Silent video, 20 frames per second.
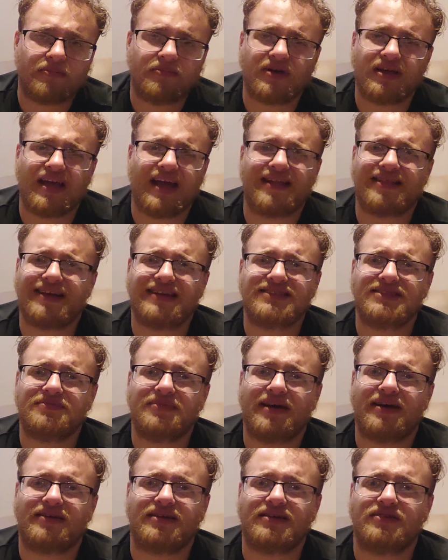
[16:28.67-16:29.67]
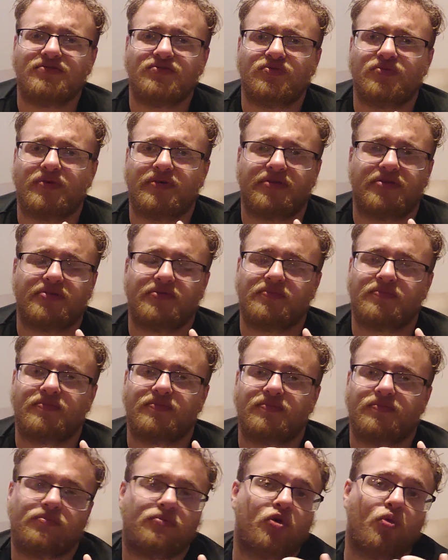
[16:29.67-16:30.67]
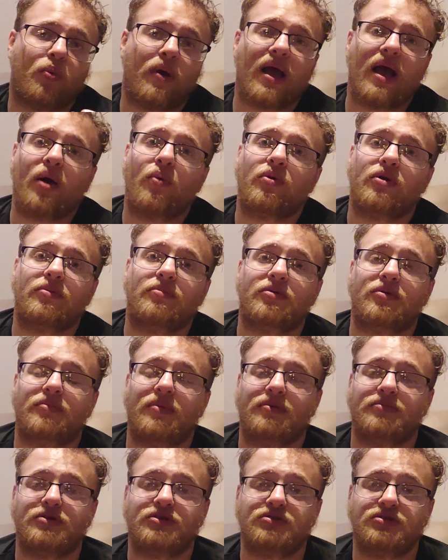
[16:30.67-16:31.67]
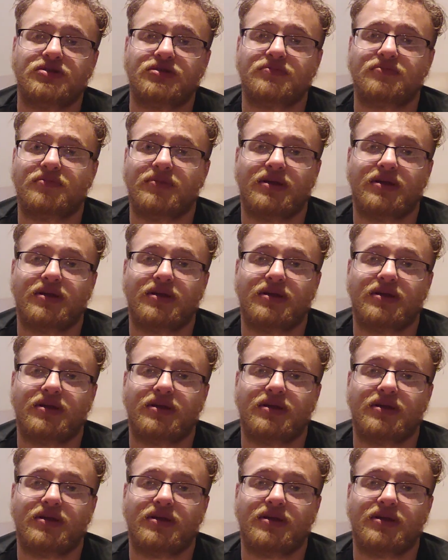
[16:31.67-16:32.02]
But yeah, that's about it with the way I want to put my music.